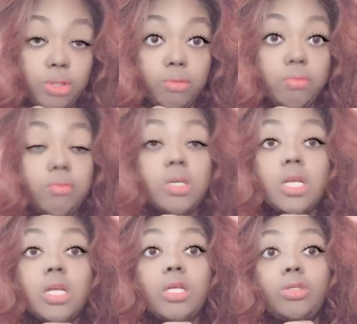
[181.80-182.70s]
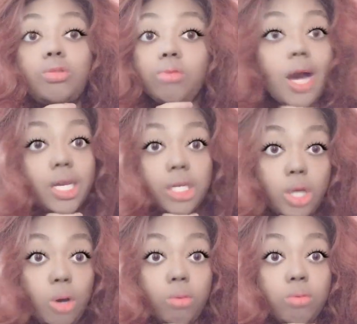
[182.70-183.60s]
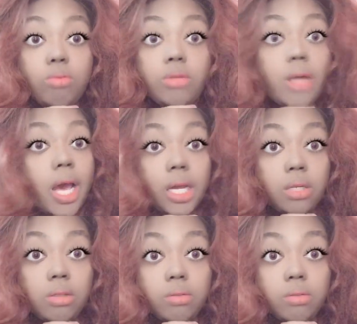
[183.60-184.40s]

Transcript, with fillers: you. You gotta know that